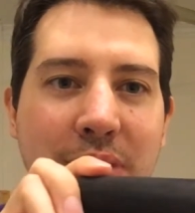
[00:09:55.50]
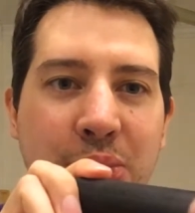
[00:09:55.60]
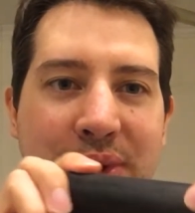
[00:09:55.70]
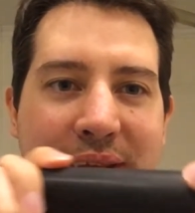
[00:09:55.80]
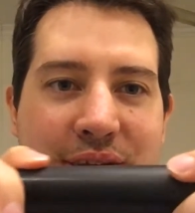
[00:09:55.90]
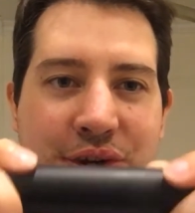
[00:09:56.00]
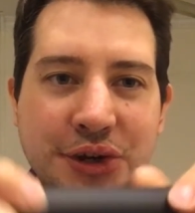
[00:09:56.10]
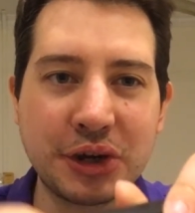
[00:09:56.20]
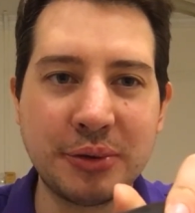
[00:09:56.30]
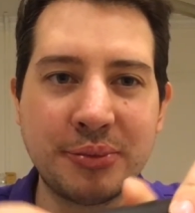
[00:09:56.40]
when this
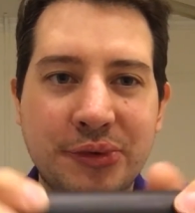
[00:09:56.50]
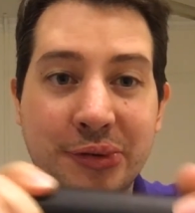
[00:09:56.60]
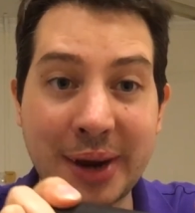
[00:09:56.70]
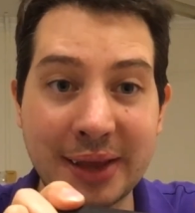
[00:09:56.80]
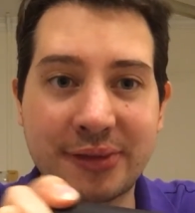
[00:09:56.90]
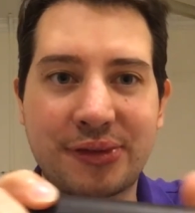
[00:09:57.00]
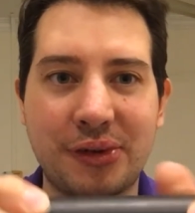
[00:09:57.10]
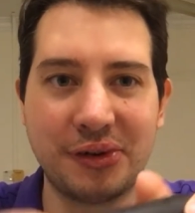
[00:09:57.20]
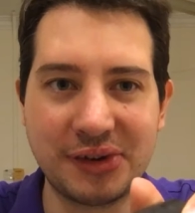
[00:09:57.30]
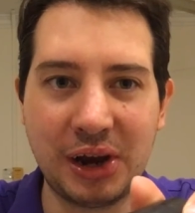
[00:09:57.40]
tube twists
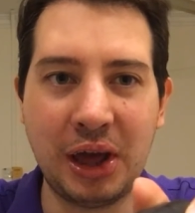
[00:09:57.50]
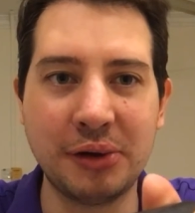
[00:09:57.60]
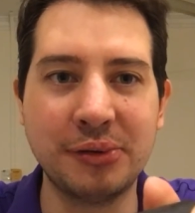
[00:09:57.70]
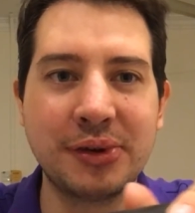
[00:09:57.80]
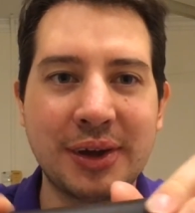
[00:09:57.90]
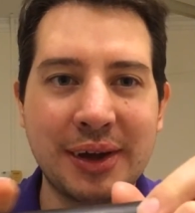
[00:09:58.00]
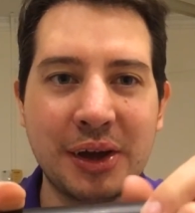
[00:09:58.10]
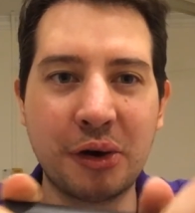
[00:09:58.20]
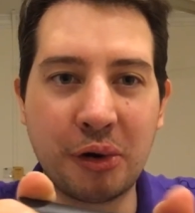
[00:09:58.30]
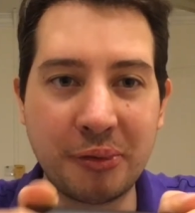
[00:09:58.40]
under load
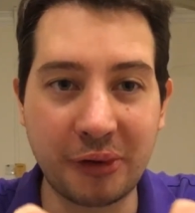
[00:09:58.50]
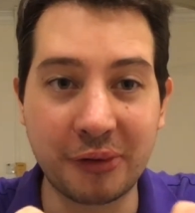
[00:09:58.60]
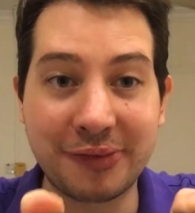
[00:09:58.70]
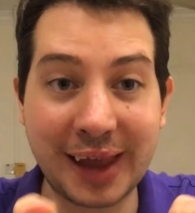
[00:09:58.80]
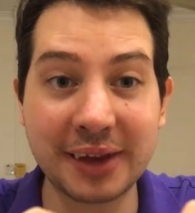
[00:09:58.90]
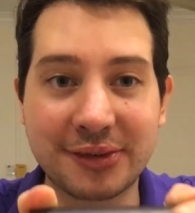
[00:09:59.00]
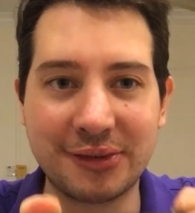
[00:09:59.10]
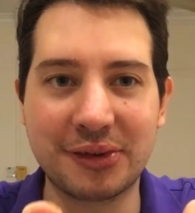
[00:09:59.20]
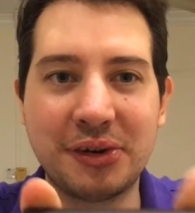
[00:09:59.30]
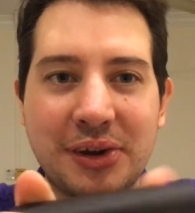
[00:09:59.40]
or
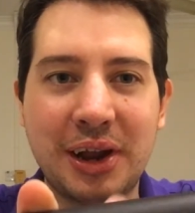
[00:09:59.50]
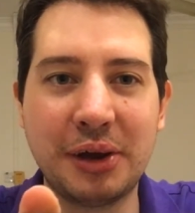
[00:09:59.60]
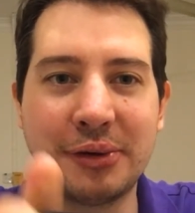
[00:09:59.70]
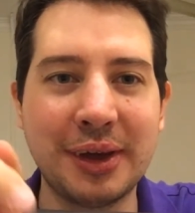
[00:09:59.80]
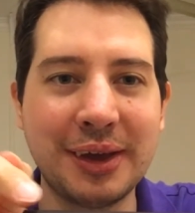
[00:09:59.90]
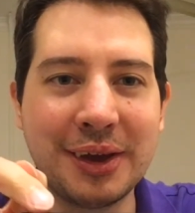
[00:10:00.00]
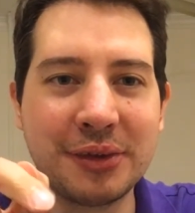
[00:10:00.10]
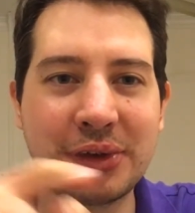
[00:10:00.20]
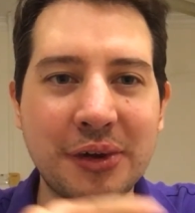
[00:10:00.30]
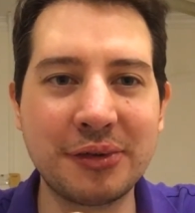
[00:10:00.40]
flexes under load,
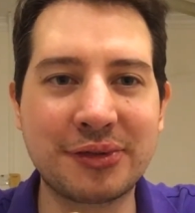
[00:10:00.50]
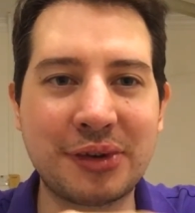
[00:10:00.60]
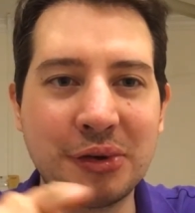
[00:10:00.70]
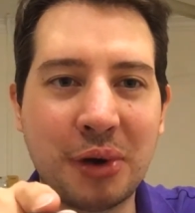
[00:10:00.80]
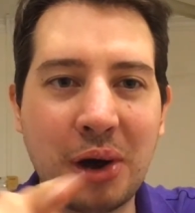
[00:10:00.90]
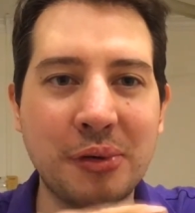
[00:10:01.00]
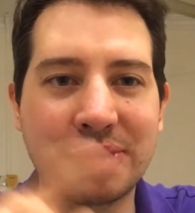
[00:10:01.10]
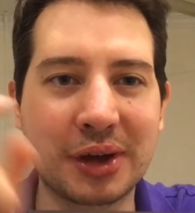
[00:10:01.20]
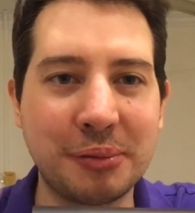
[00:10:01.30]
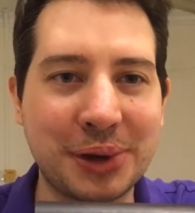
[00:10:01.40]
those two holes
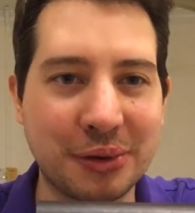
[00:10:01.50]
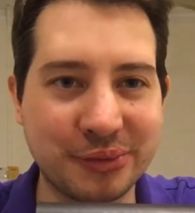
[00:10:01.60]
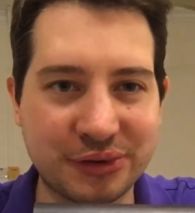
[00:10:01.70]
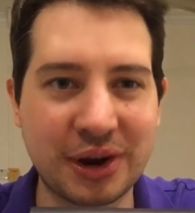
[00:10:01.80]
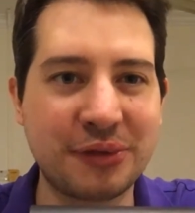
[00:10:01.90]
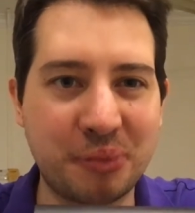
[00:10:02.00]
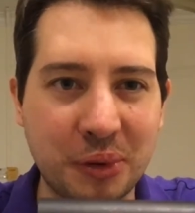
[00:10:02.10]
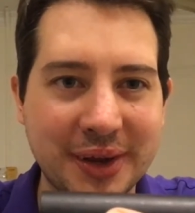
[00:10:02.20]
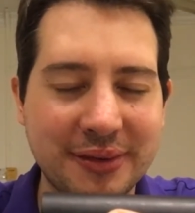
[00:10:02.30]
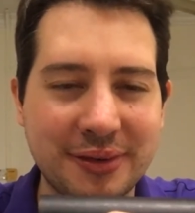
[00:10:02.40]
are going to become stress
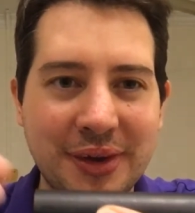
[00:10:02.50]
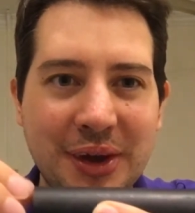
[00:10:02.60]
points